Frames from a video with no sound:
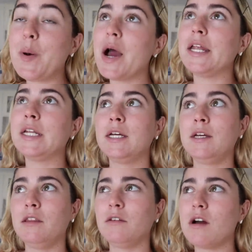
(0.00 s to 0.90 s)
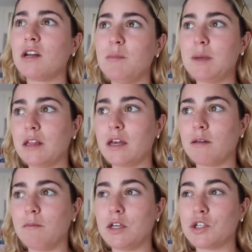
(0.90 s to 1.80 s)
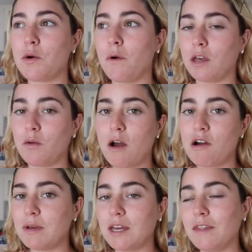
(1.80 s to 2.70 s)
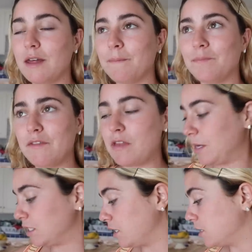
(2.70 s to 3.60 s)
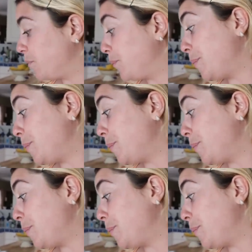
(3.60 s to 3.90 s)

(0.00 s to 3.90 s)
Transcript: but they're not gonna be like me showing you how I'm making them, if that makes sense.